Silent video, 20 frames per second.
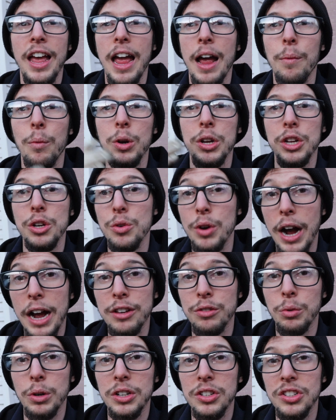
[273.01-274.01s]
and what you
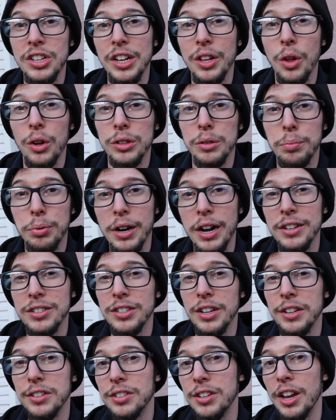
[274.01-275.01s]
guys wanna see along the
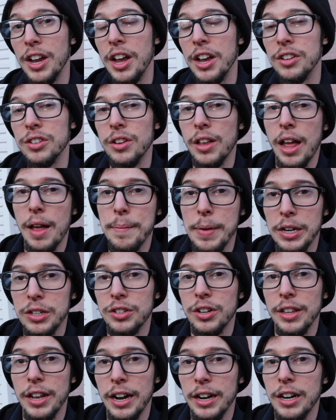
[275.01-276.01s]
process, so that I make
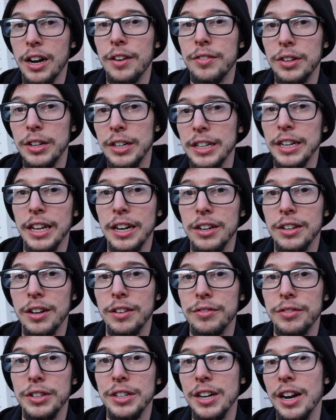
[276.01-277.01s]
sure that I cover it and get it
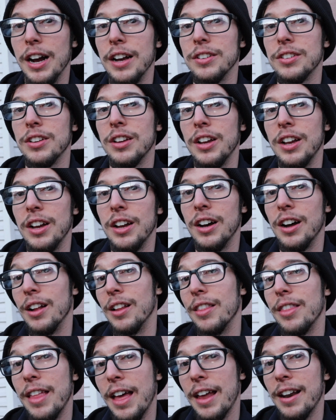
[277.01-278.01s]
done for you guys.
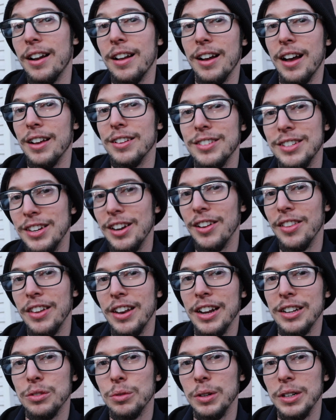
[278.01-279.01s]
Other than that, I'll see you on the
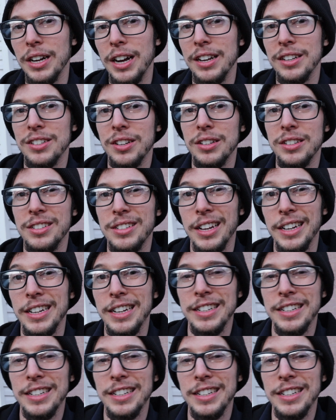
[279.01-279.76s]
next one, guys. Take it